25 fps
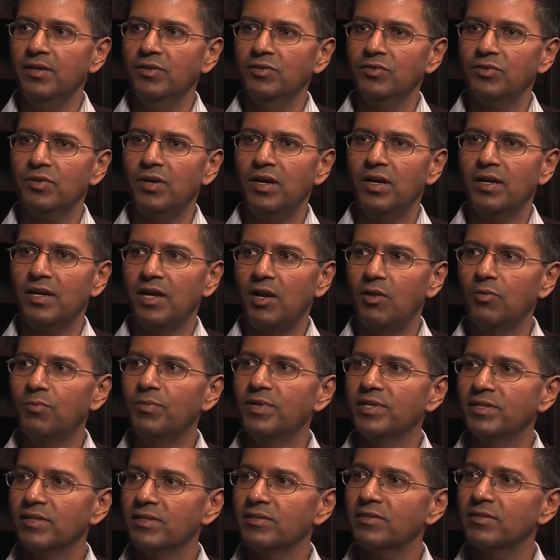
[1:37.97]
So our cloud
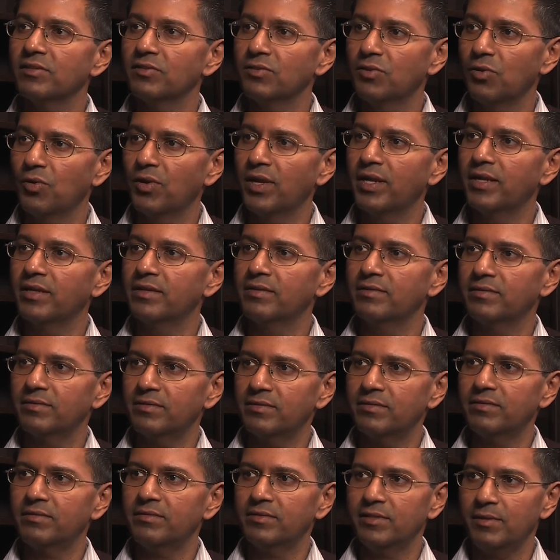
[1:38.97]
business is growing
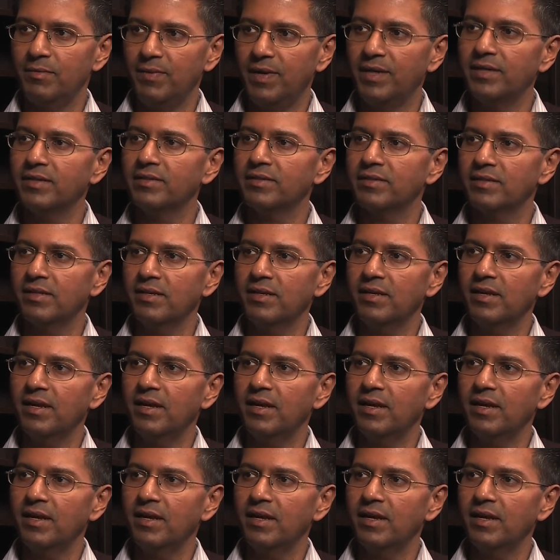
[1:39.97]
tremendously